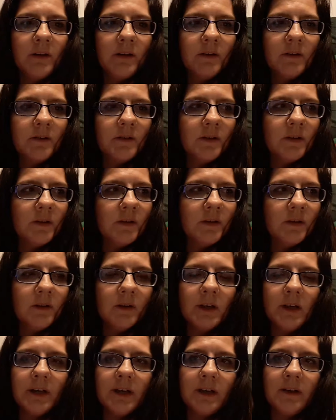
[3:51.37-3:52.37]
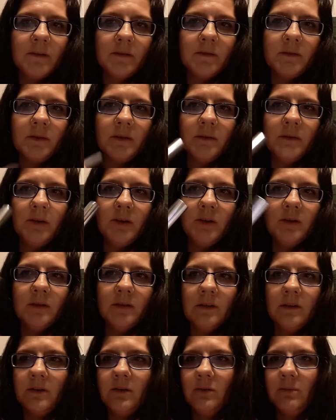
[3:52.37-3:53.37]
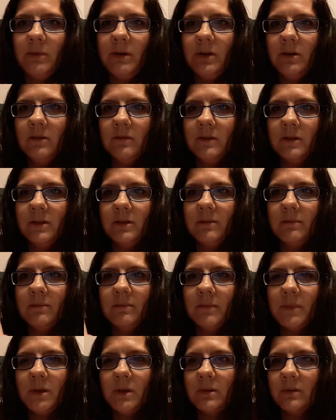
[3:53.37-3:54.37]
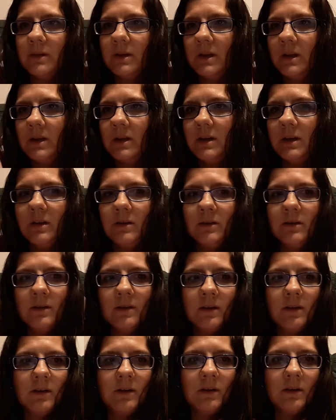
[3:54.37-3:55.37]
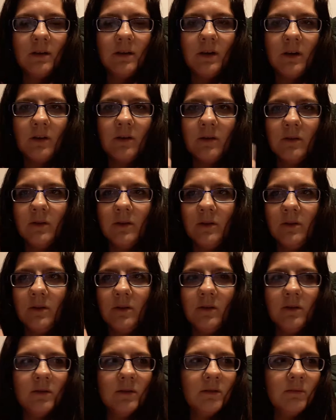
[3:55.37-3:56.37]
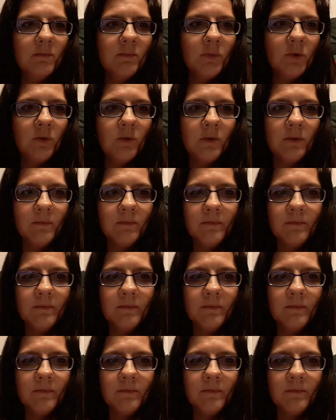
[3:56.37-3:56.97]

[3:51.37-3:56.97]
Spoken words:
So I have used a little bit of it, but I really need to kick on and use some more.